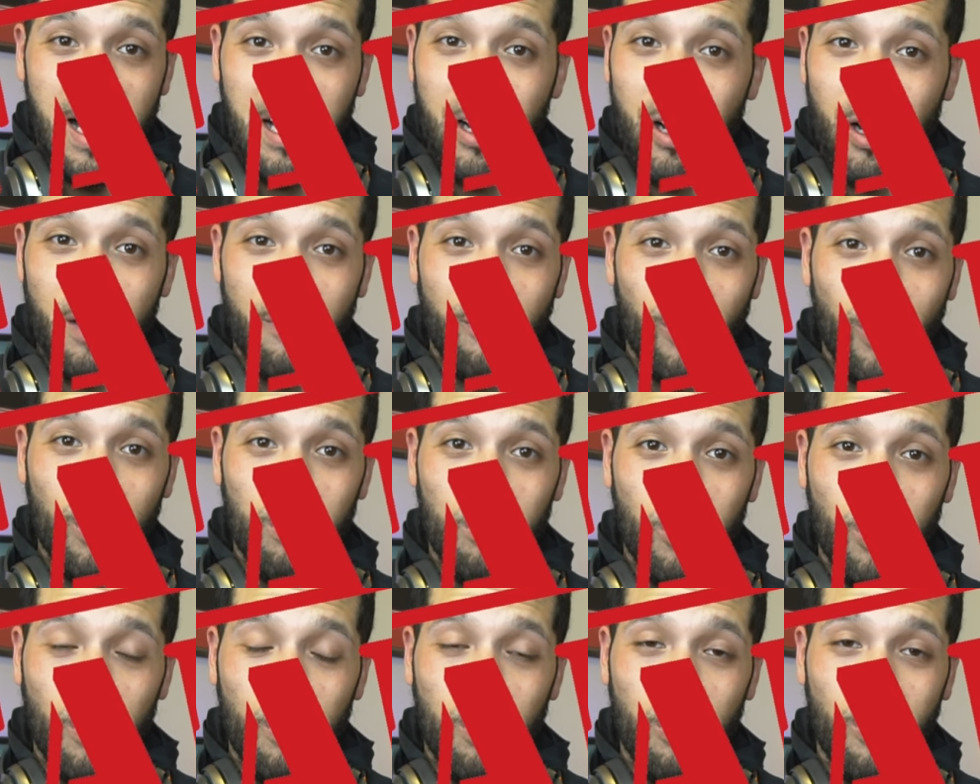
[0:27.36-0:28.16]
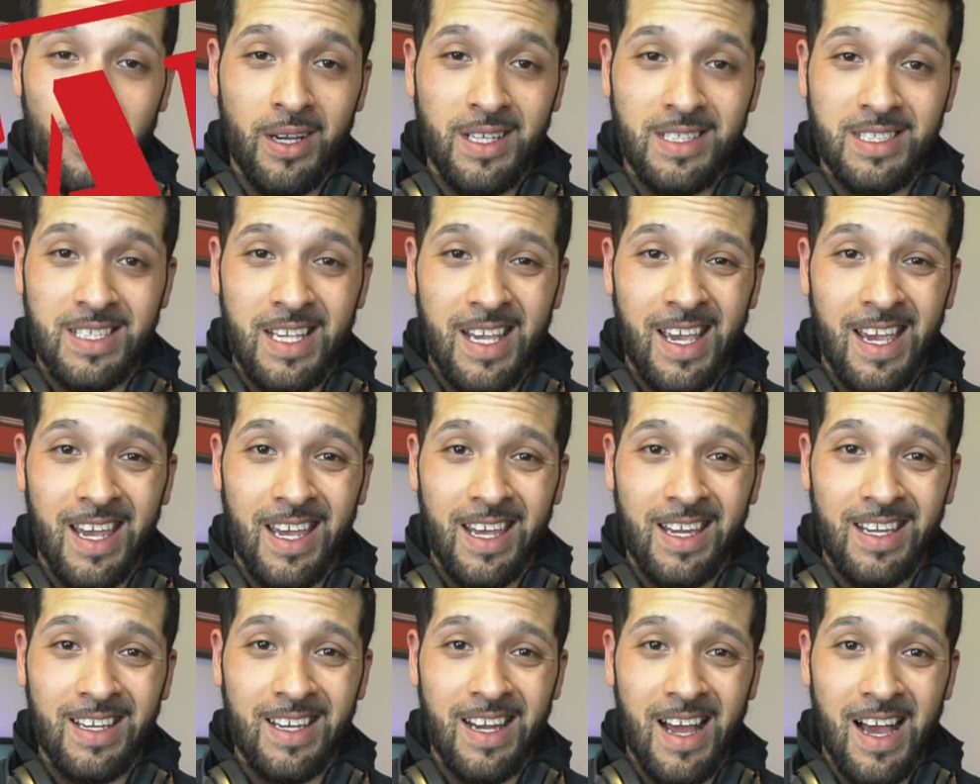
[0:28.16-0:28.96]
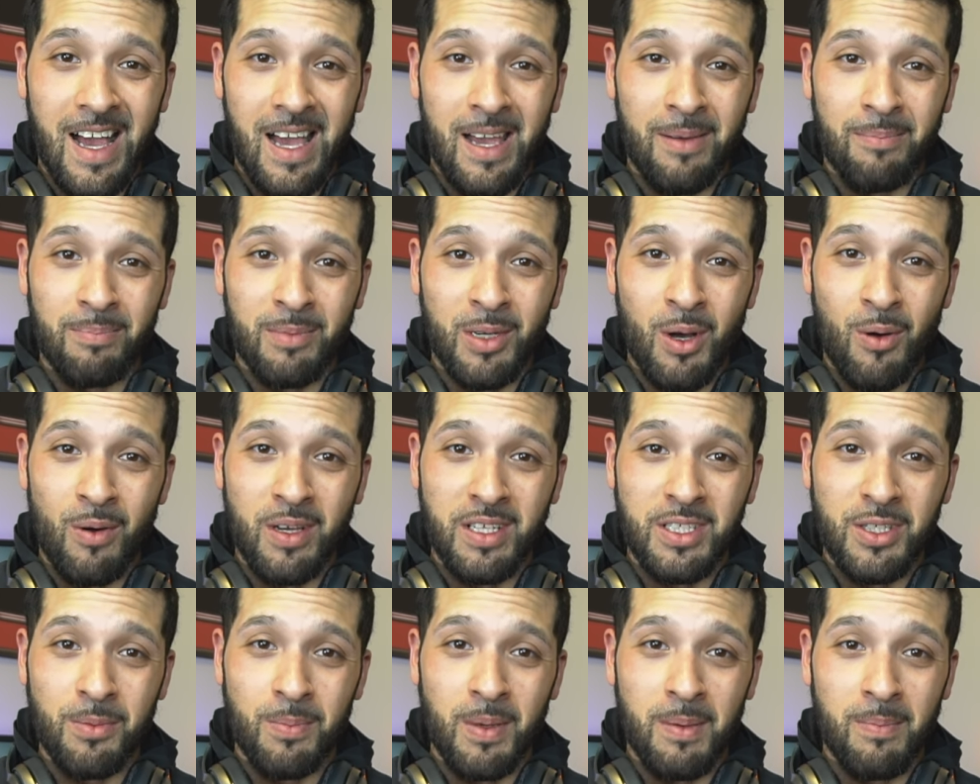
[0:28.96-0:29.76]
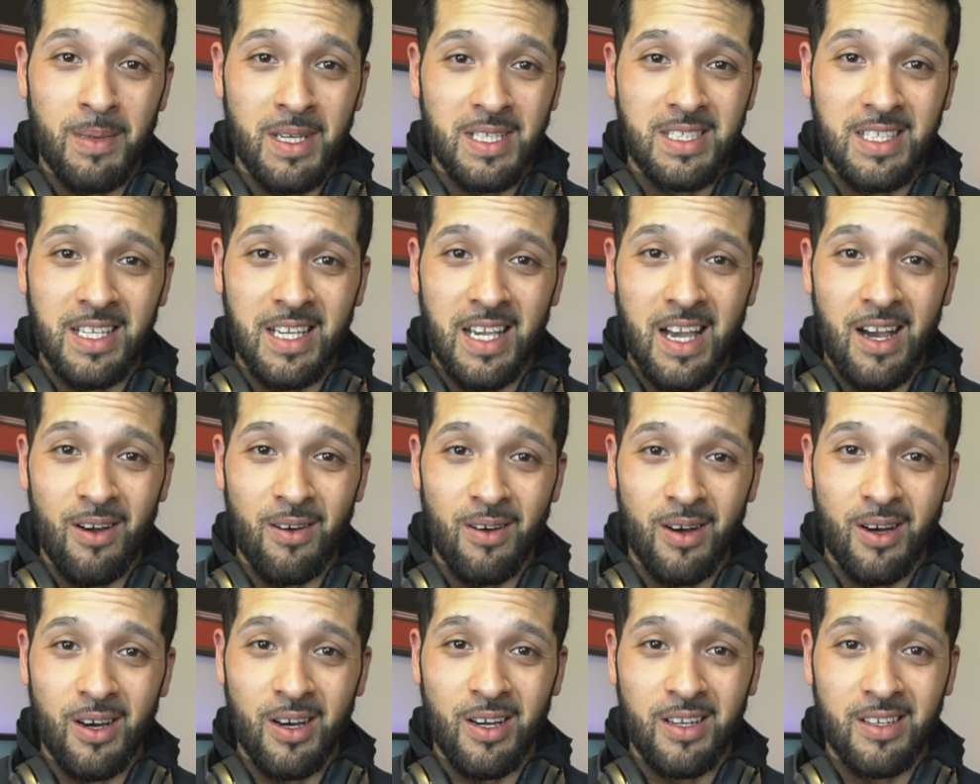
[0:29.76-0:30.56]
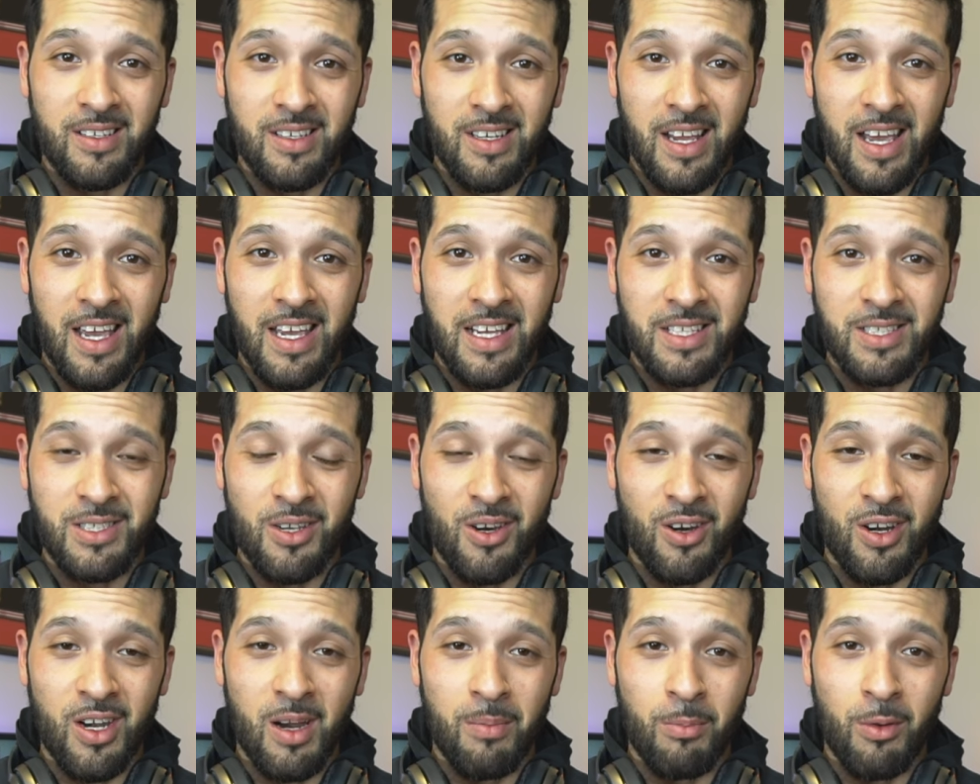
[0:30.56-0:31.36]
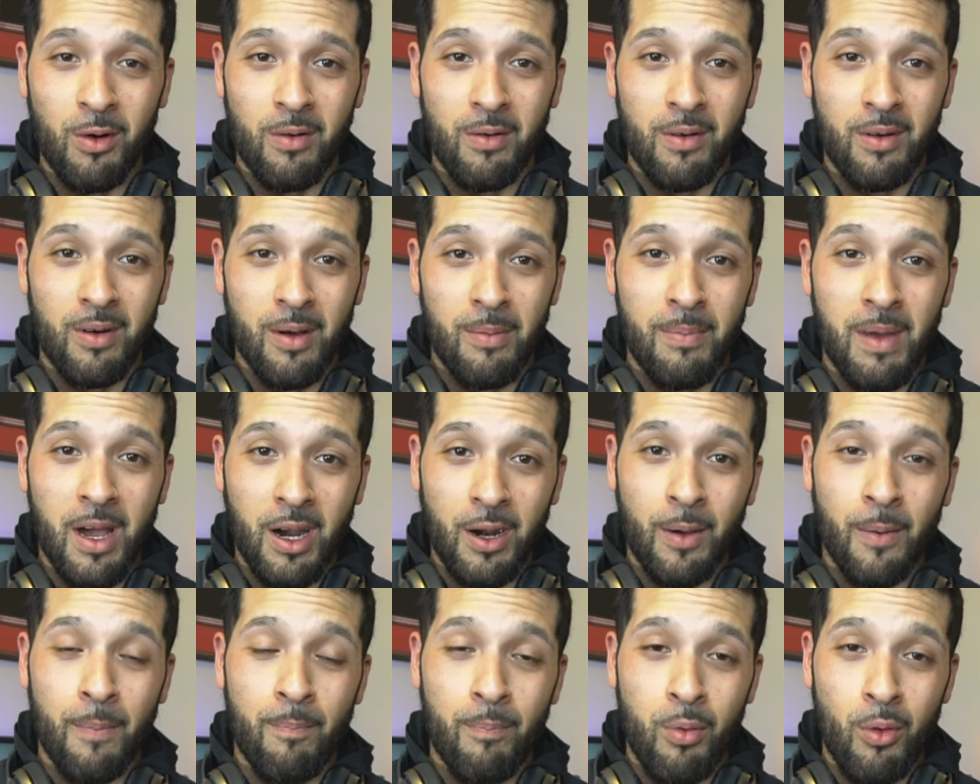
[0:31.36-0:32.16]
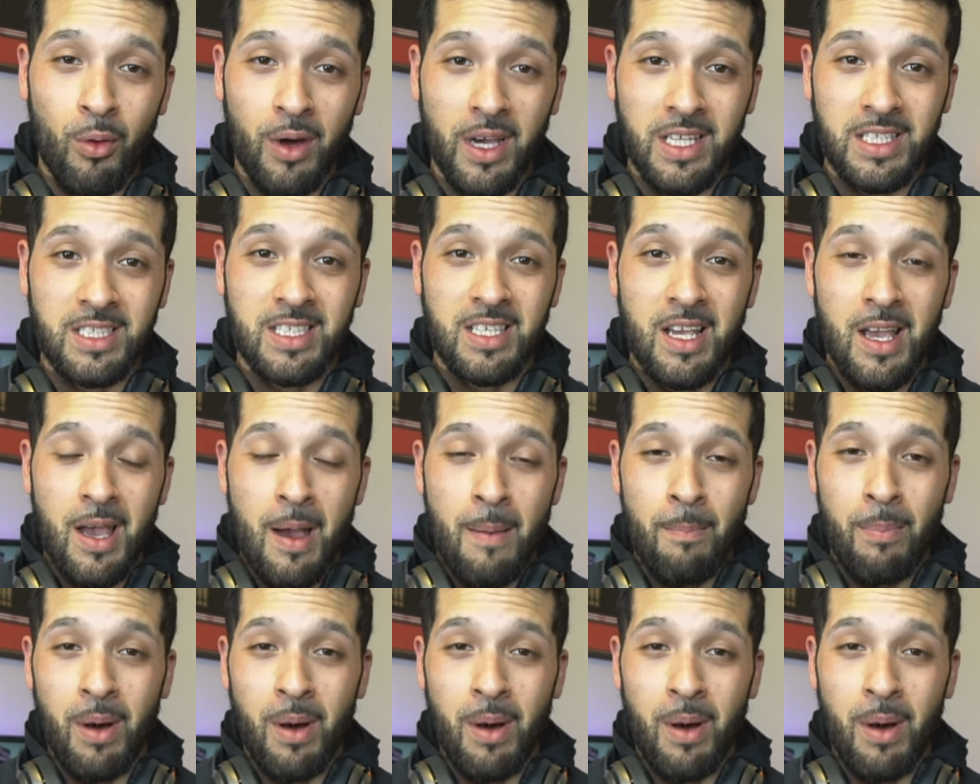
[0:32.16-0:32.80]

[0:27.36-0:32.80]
I could have earned more points and I'm going to be missing out on a certain number amount of points,